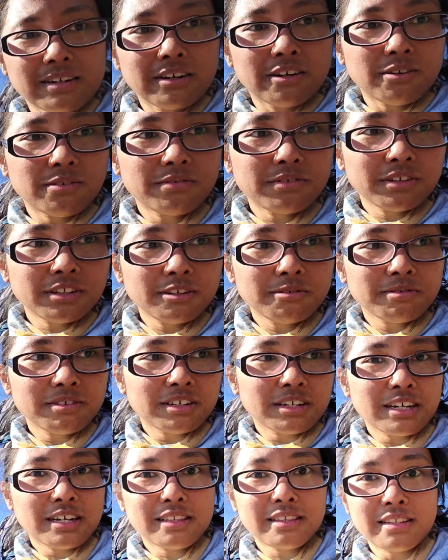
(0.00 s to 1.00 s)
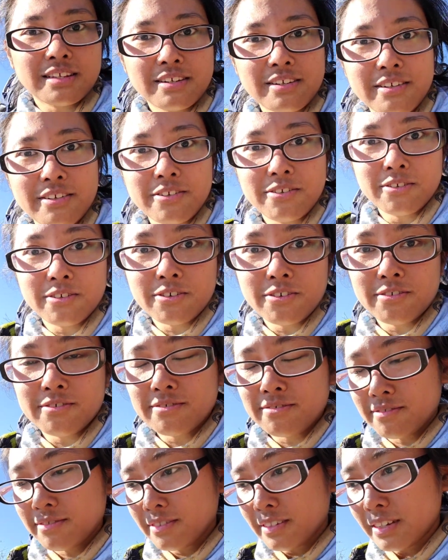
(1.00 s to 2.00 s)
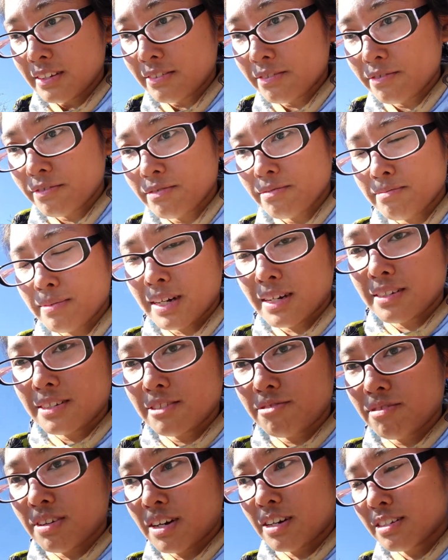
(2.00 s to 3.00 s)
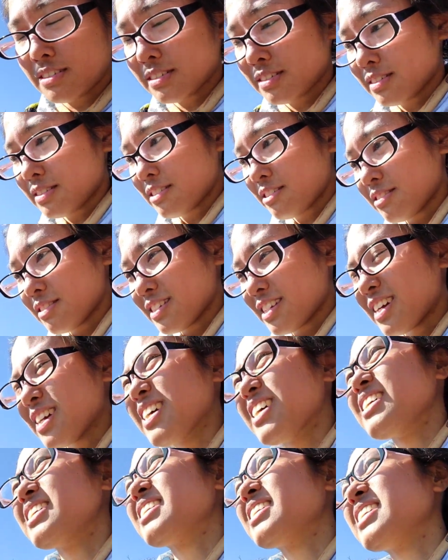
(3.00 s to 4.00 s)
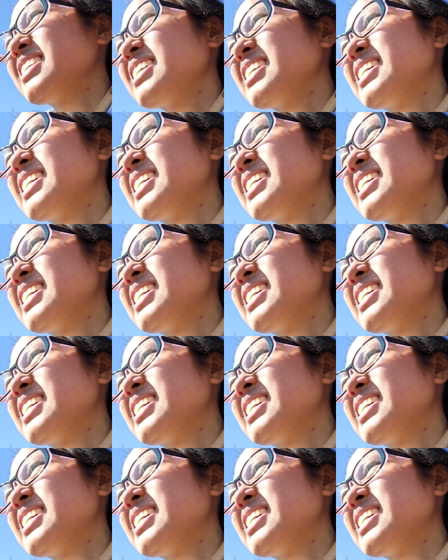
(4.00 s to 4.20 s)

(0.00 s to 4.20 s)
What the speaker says: Hopefully we'll get there, you know, like body wise and all that.